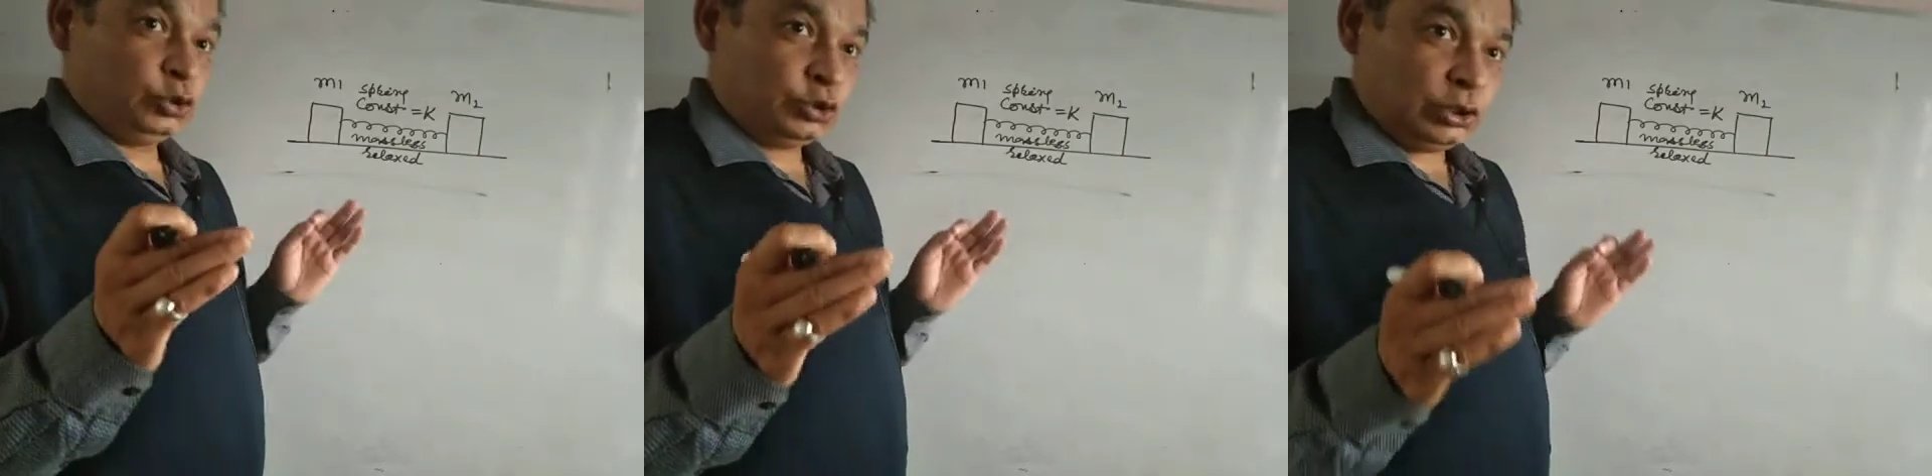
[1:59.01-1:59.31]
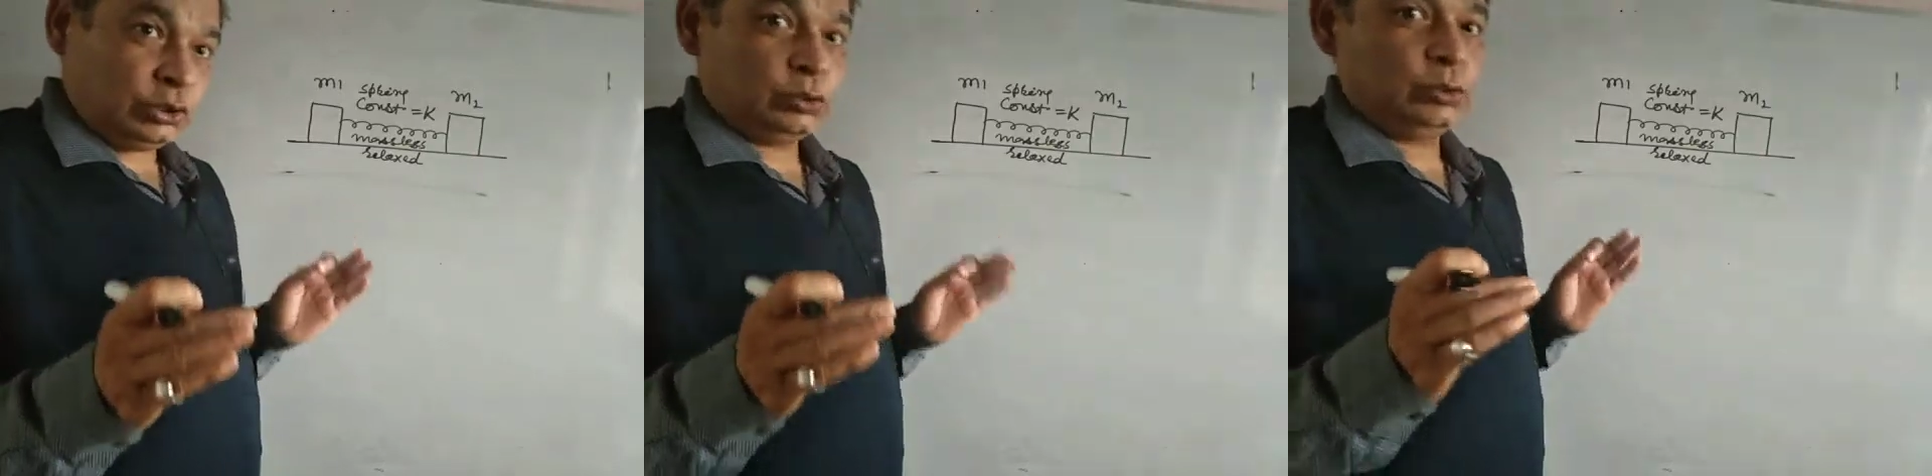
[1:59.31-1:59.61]

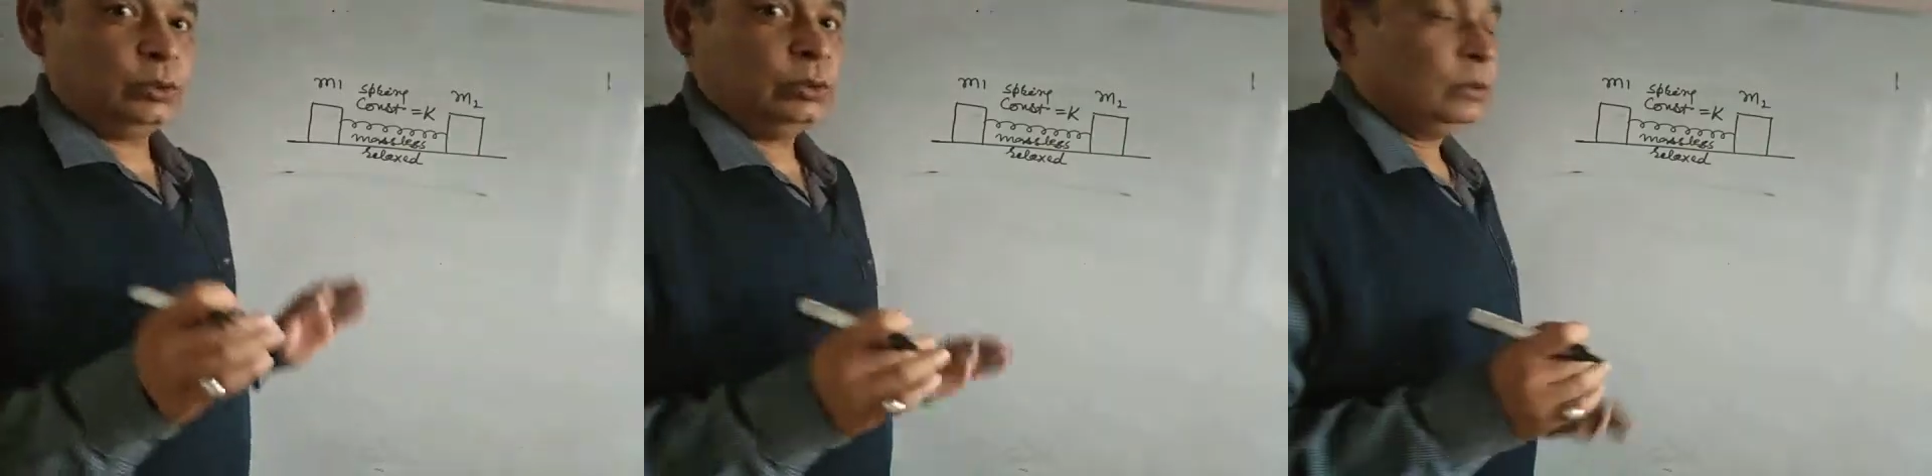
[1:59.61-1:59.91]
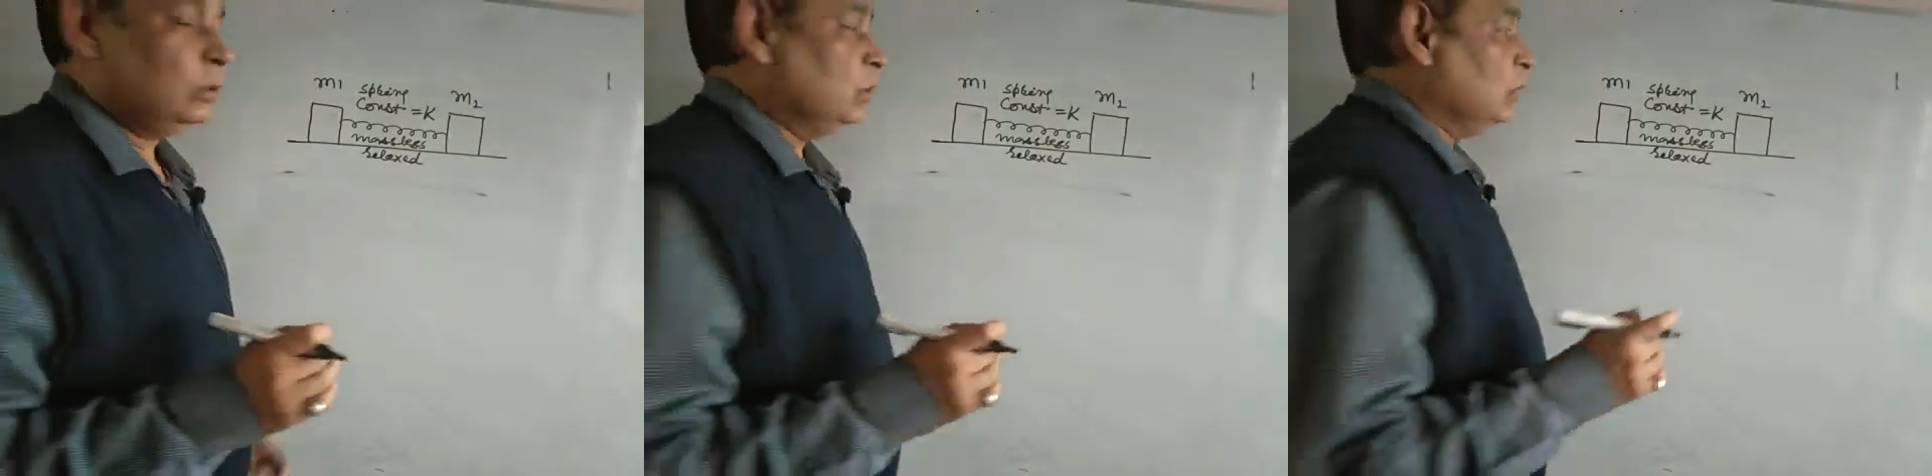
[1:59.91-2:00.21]
0
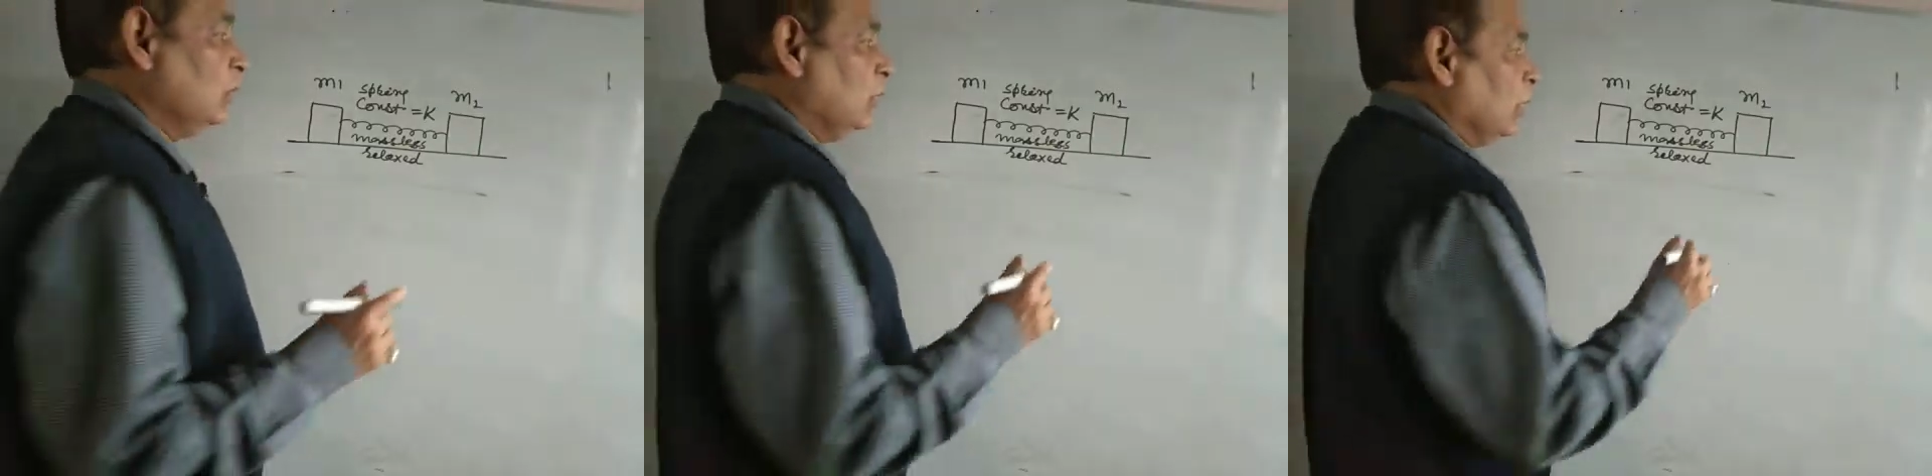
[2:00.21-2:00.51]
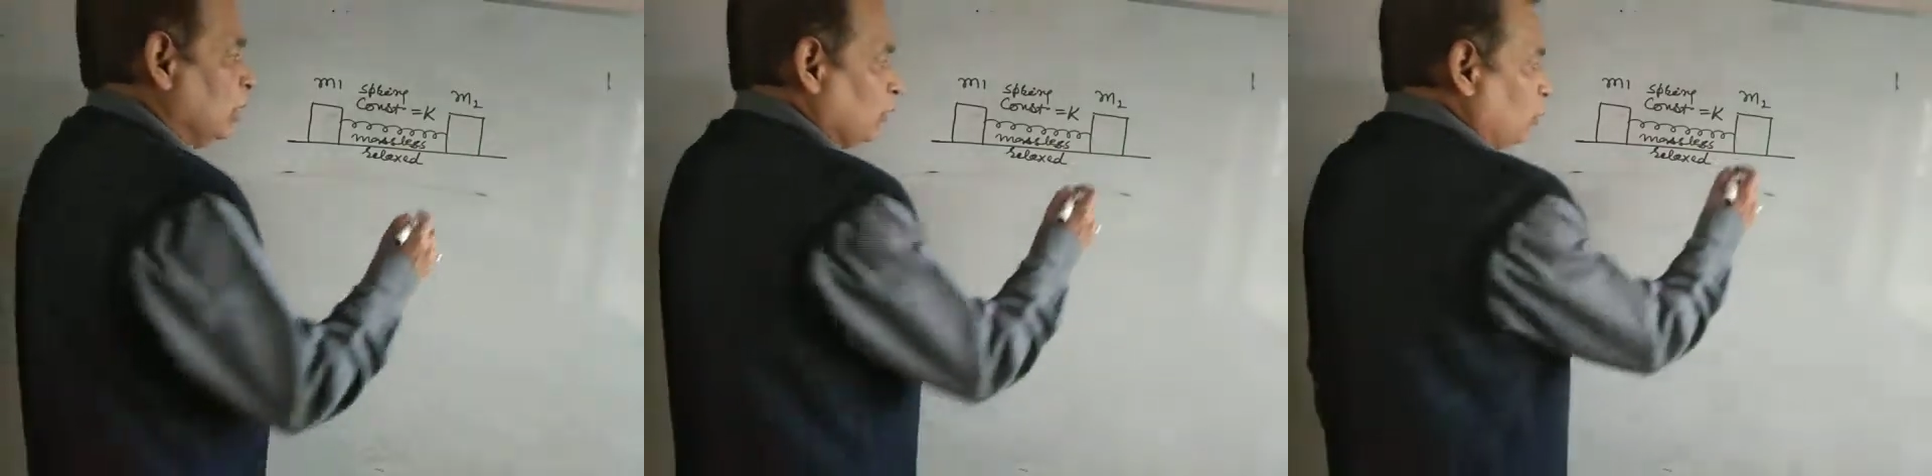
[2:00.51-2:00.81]
a